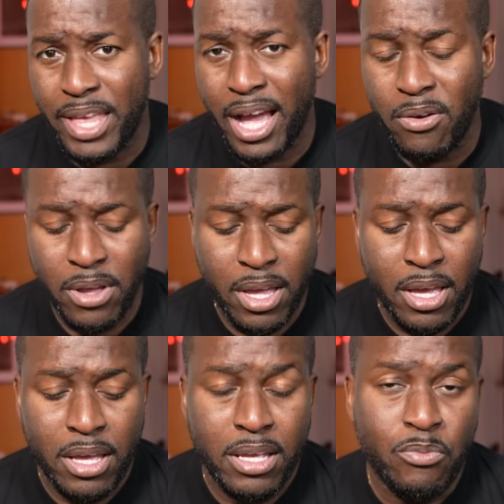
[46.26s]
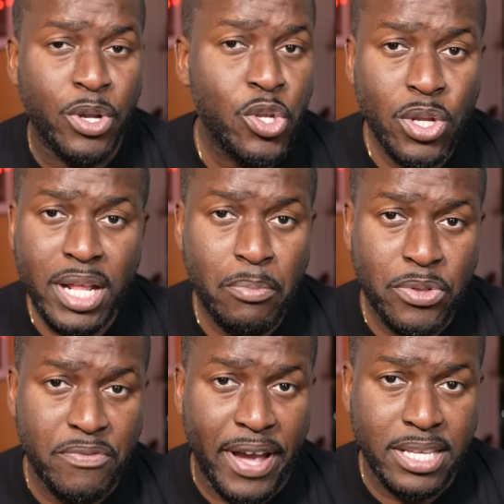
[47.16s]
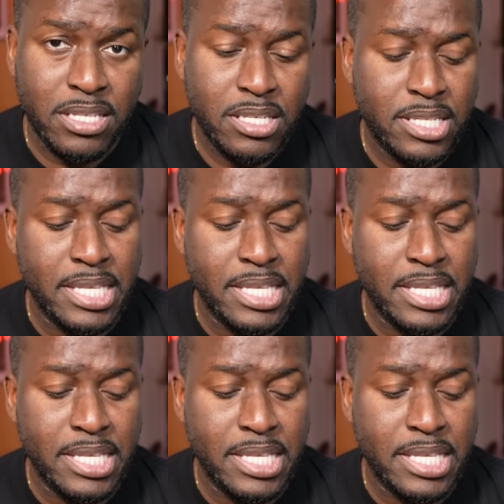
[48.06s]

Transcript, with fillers: Now, when you're looking at both devices,